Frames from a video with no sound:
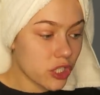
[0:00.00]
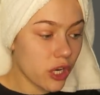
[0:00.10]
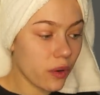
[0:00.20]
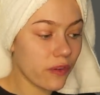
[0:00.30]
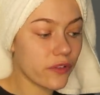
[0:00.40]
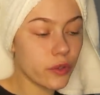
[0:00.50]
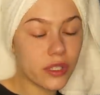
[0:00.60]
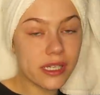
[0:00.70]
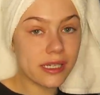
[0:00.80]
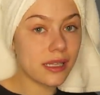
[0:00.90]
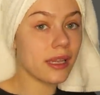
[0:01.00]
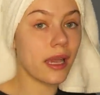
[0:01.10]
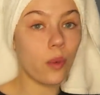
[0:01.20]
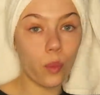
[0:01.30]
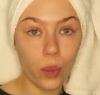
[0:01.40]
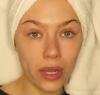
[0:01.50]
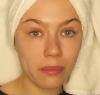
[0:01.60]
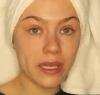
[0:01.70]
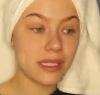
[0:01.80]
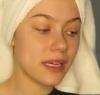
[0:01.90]
So if you just need like
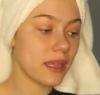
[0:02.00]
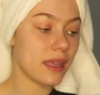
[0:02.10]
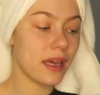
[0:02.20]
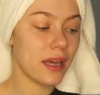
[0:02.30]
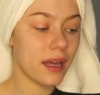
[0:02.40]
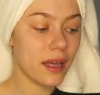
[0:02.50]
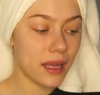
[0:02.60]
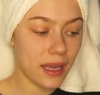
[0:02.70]
one basic thing,